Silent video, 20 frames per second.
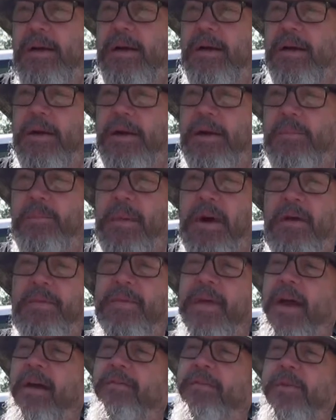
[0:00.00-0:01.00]
month
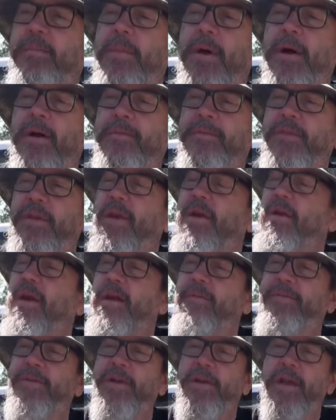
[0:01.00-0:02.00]
after month, year
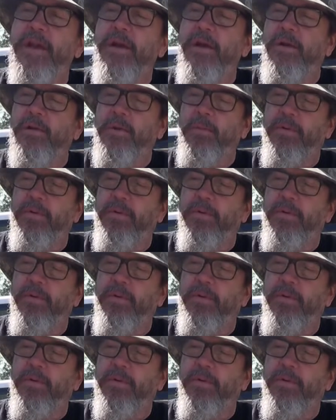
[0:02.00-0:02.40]
after year, to